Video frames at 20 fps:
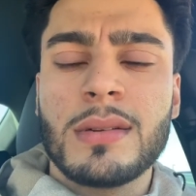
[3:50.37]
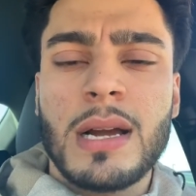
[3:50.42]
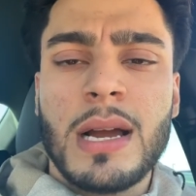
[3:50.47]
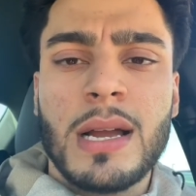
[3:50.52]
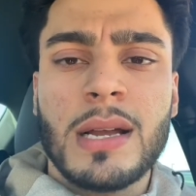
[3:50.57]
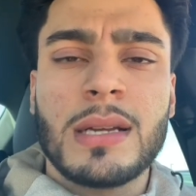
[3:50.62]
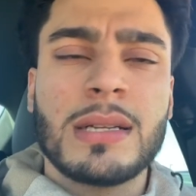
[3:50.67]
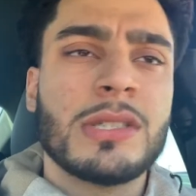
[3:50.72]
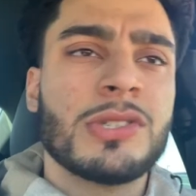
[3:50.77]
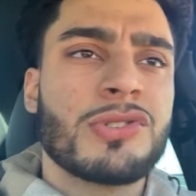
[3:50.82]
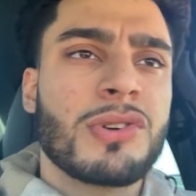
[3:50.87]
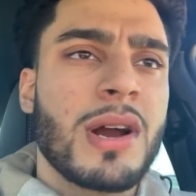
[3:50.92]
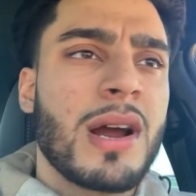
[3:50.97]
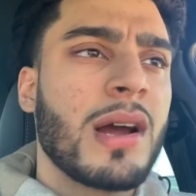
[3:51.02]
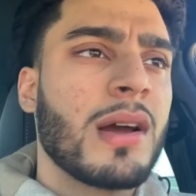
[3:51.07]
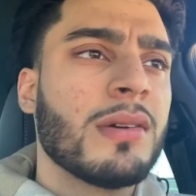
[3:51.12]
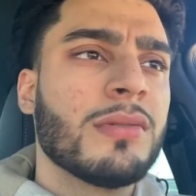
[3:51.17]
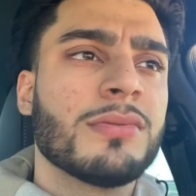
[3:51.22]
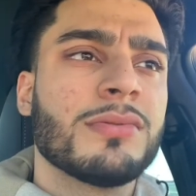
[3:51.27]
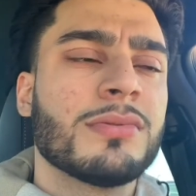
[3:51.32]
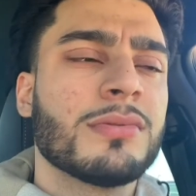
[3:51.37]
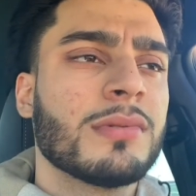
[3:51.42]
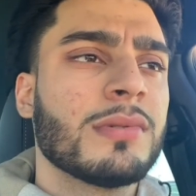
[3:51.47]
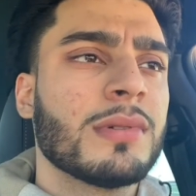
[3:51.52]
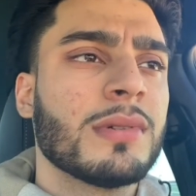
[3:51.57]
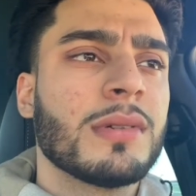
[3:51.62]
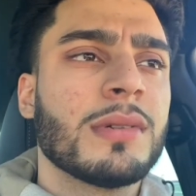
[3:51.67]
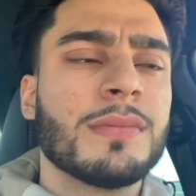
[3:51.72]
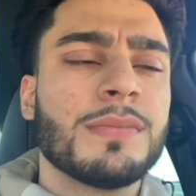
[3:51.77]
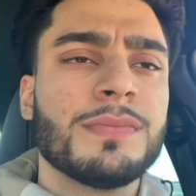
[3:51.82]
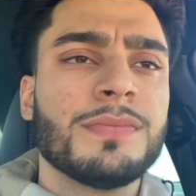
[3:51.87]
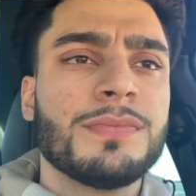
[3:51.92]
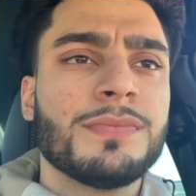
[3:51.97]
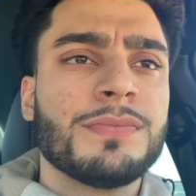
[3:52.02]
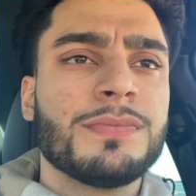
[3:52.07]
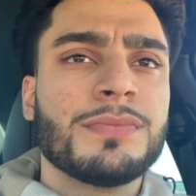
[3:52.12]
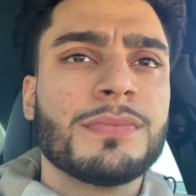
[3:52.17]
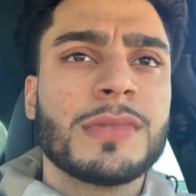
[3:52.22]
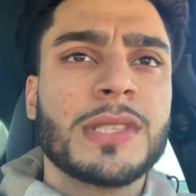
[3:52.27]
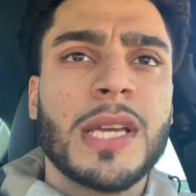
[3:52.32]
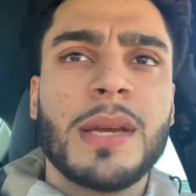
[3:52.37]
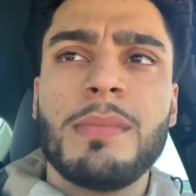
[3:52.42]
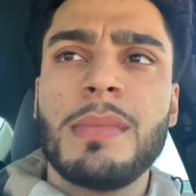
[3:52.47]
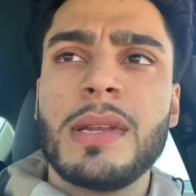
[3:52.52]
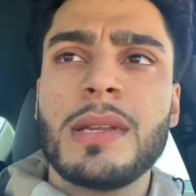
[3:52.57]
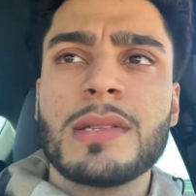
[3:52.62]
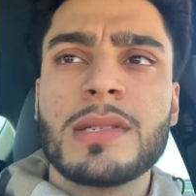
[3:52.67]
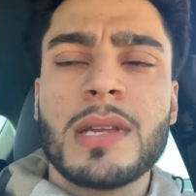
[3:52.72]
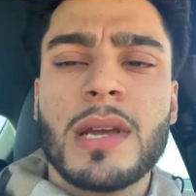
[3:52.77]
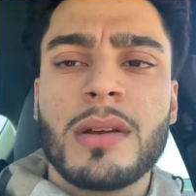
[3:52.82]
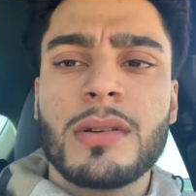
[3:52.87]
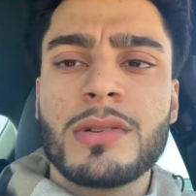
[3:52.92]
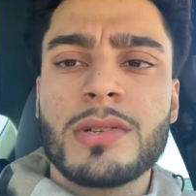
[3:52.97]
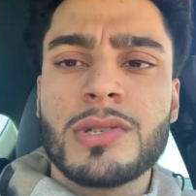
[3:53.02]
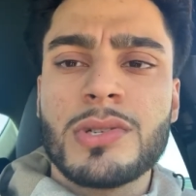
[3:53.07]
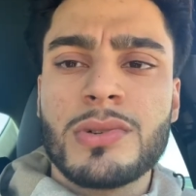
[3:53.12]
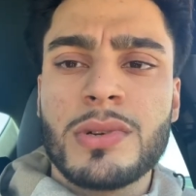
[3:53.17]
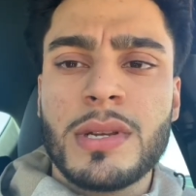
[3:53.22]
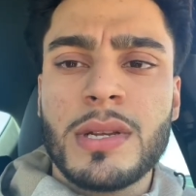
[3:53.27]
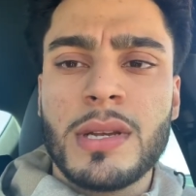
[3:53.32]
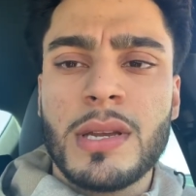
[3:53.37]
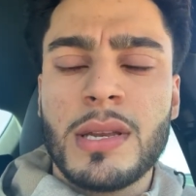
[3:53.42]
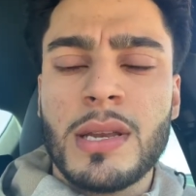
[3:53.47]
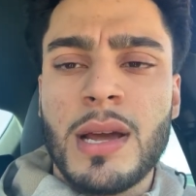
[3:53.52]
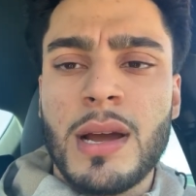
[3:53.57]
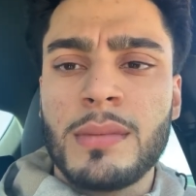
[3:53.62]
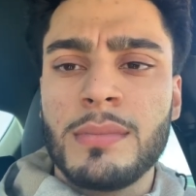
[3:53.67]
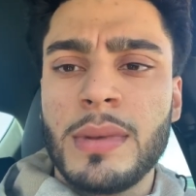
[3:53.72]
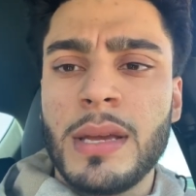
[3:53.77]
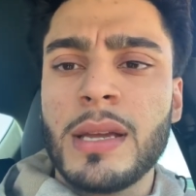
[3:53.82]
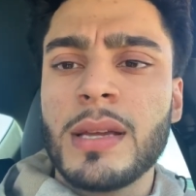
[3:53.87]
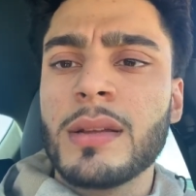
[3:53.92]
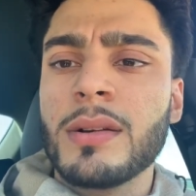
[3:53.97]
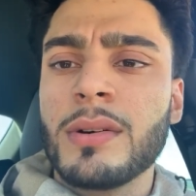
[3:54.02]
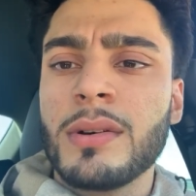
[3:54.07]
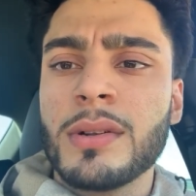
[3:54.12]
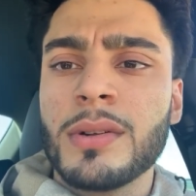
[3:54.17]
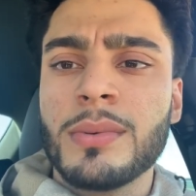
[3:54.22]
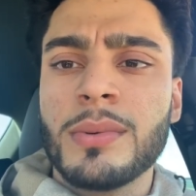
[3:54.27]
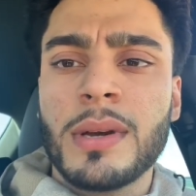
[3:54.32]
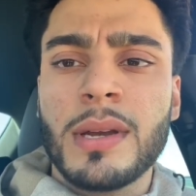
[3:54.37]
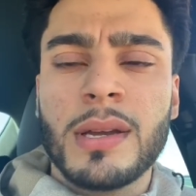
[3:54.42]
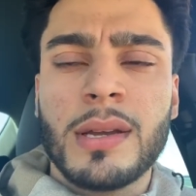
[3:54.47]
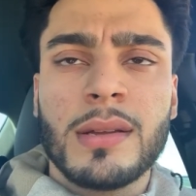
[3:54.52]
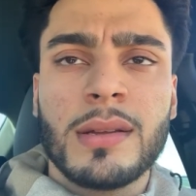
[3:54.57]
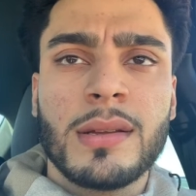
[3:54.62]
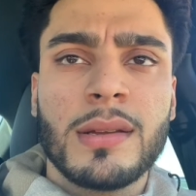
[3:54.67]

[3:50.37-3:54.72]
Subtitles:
I could drive 10 minutes down the street and not make it all the way.